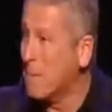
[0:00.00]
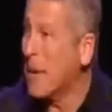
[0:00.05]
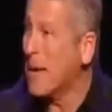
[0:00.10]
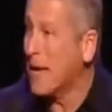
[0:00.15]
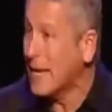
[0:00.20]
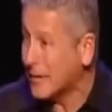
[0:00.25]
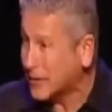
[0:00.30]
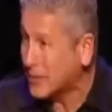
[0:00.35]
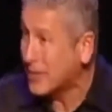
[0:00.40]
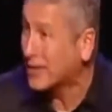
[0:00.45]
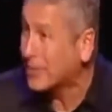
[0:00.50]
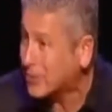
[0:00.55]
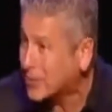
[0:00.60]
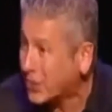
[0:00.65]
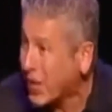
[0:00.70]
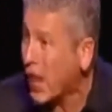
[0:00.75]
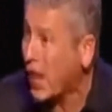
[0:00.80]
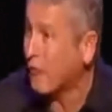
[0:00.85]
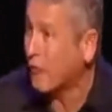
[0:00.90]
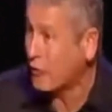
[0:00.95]
amazing
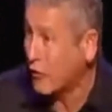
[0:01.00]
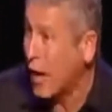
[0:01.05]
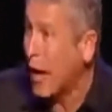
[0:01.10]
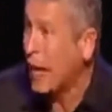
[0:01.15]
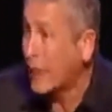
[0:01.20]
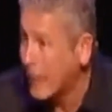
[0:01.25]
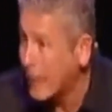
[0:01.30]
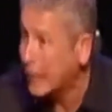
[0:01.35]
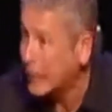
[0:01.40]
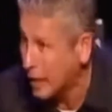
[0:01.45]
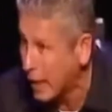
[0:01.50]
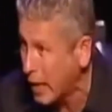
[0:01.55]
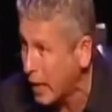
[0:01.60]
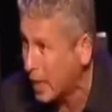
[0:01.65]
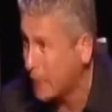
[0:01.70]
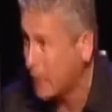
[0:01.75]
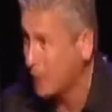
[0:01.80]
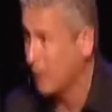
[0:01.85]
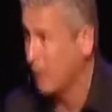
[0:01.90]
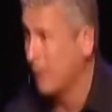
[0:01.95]
stuff night and
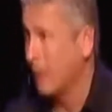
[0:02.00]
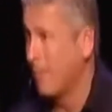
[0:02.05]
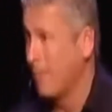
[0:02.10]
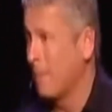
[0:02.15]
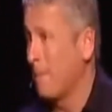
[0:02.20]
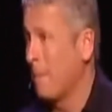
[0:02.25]
day.